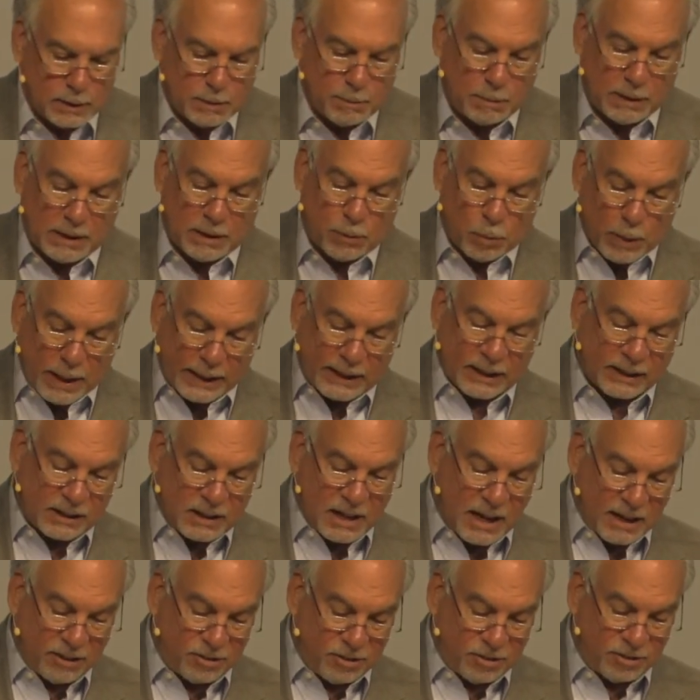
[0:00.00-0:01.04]
But he
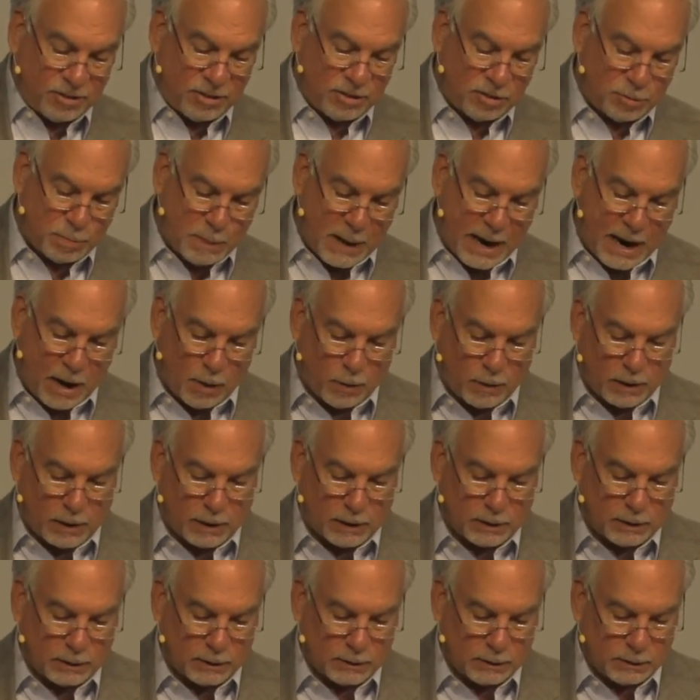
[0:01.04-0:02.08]
recognizes his power.
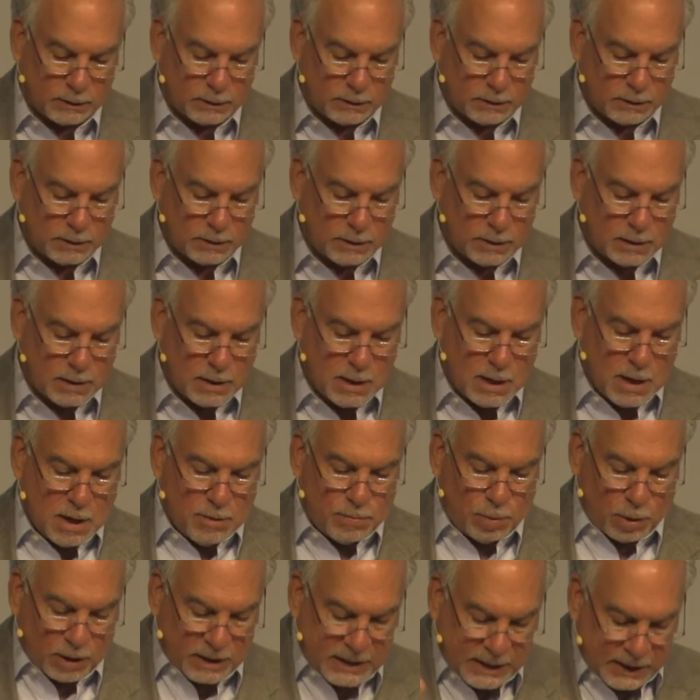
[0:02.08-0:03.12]

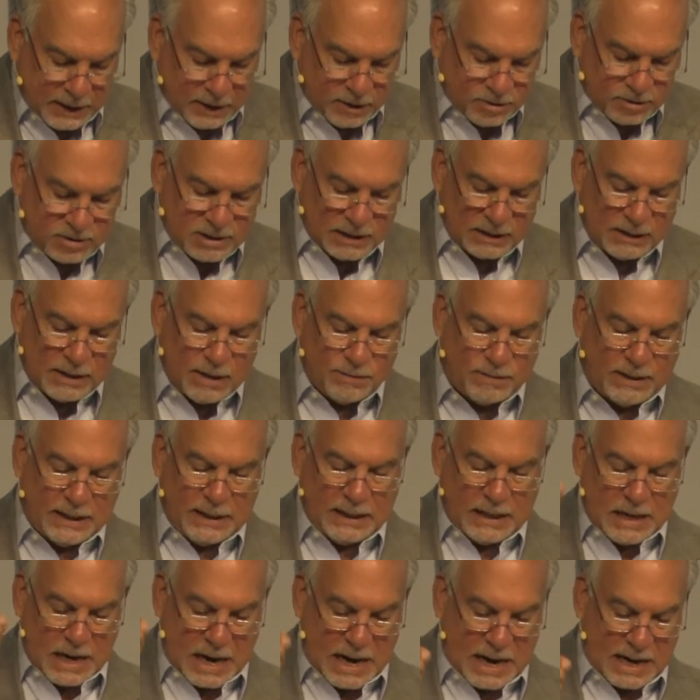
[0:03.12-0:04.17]
For he is the
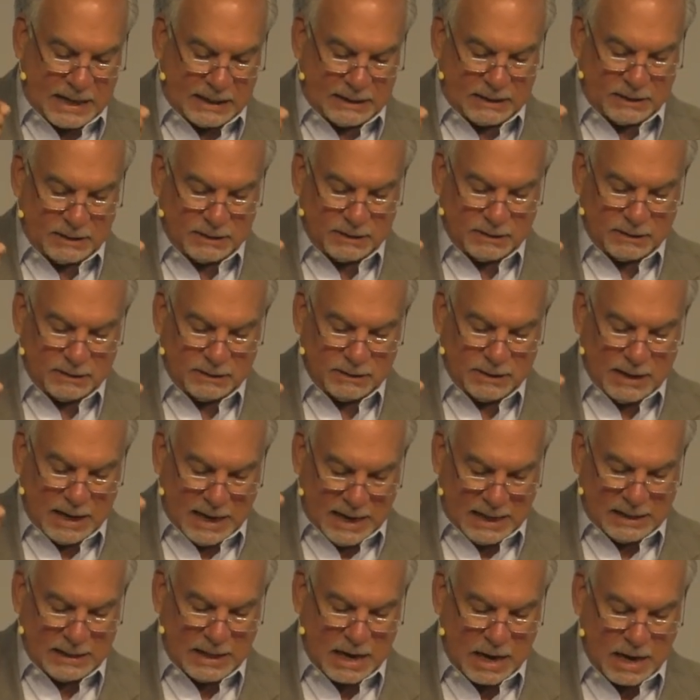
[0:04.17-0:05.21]
living God,
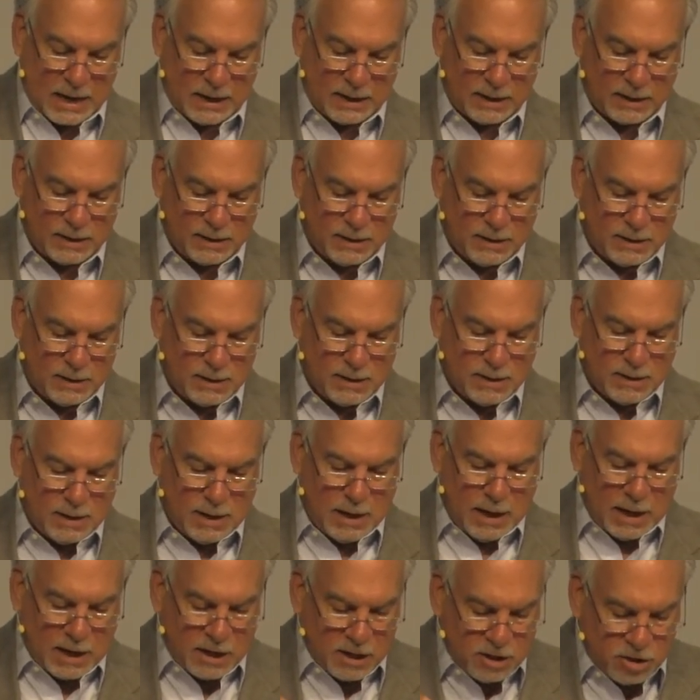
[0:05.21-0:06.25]
Elah,
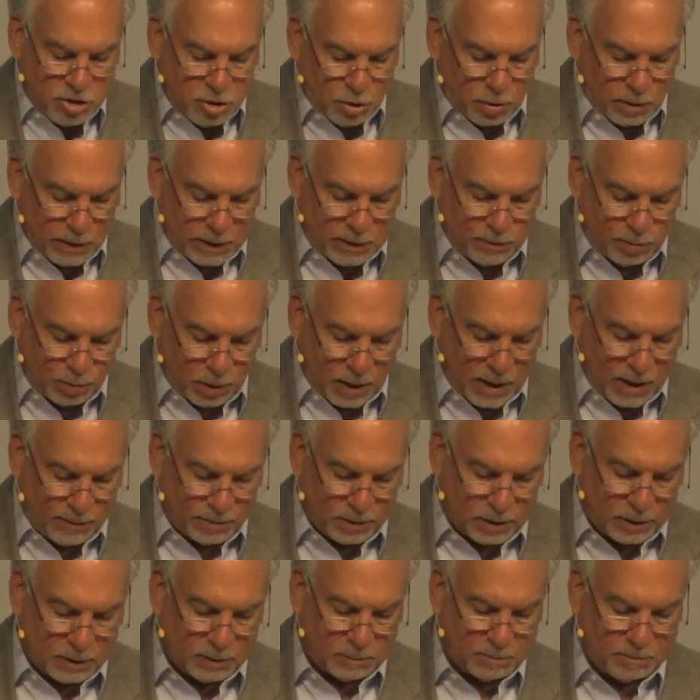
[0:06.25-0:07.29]
and enduring
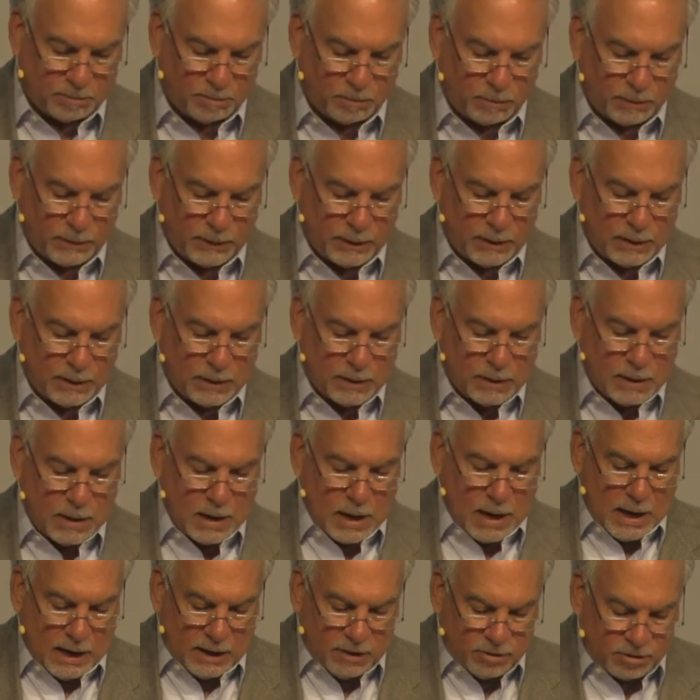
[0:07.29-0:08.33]
forever.
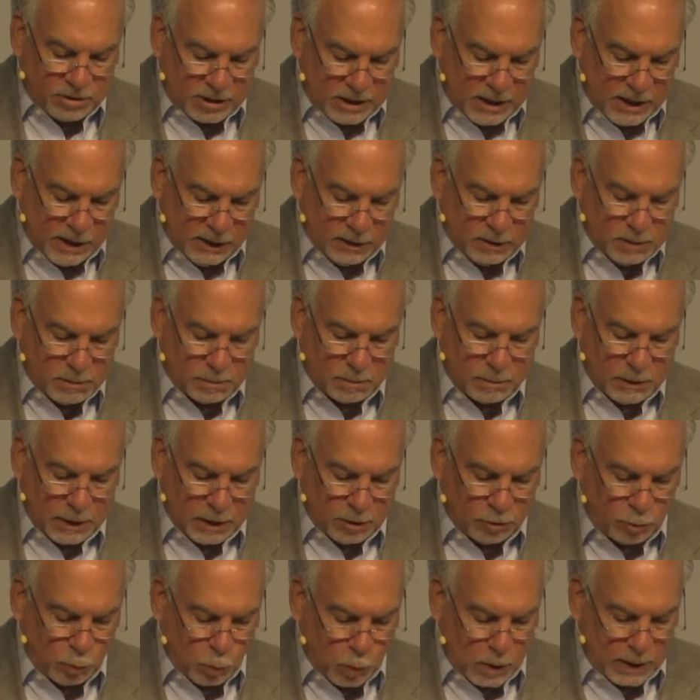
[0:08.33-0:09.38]
And his kingdom
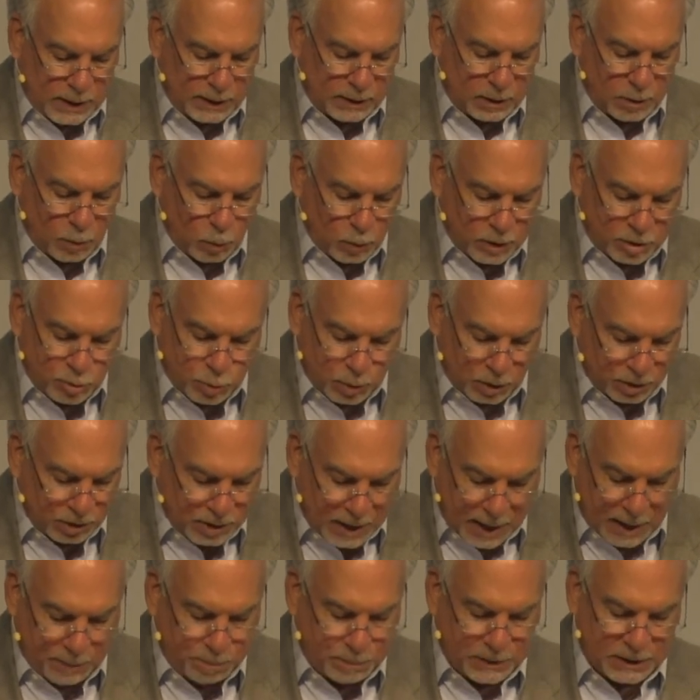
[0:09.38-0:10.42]
is one which will
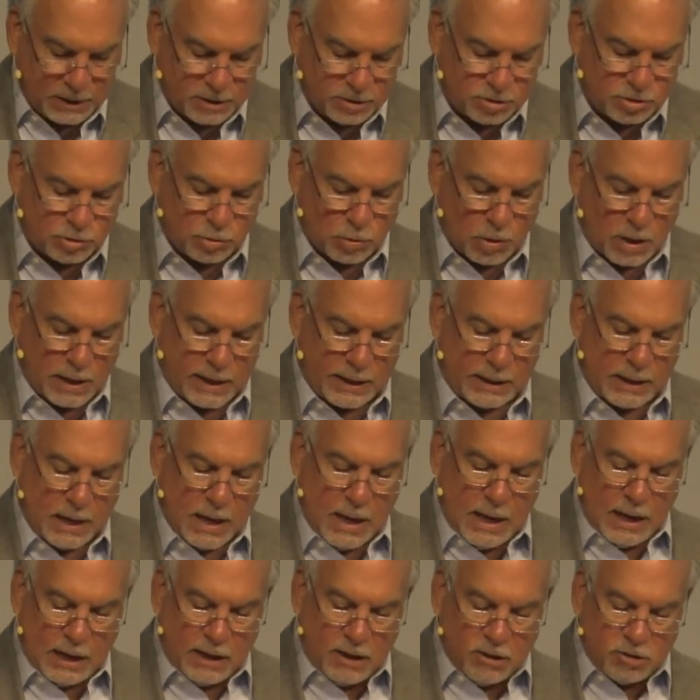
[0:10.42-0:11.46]
not be destroyed,
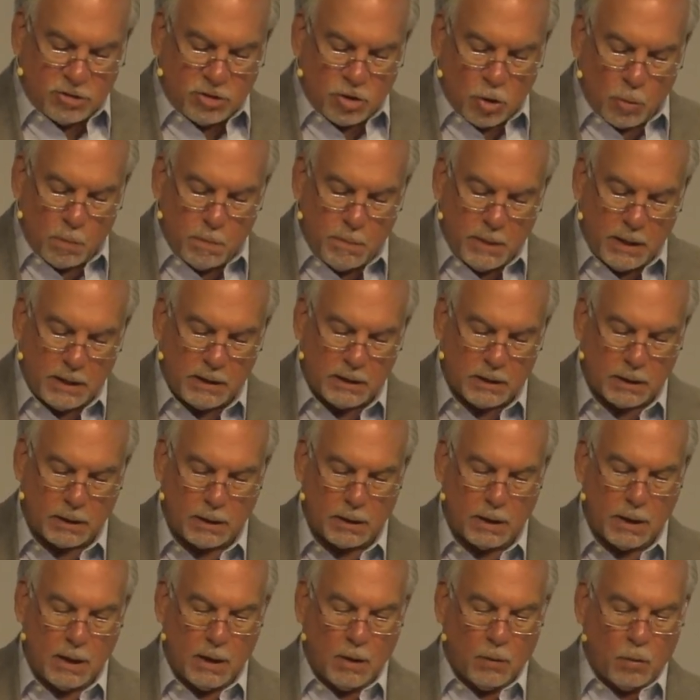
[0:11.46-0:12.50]
and his dominion
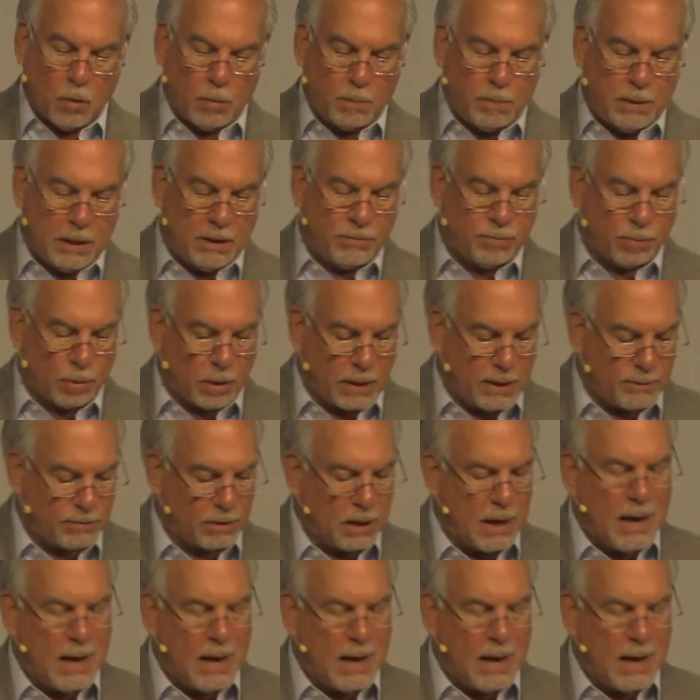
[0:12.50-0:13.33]
will be forever.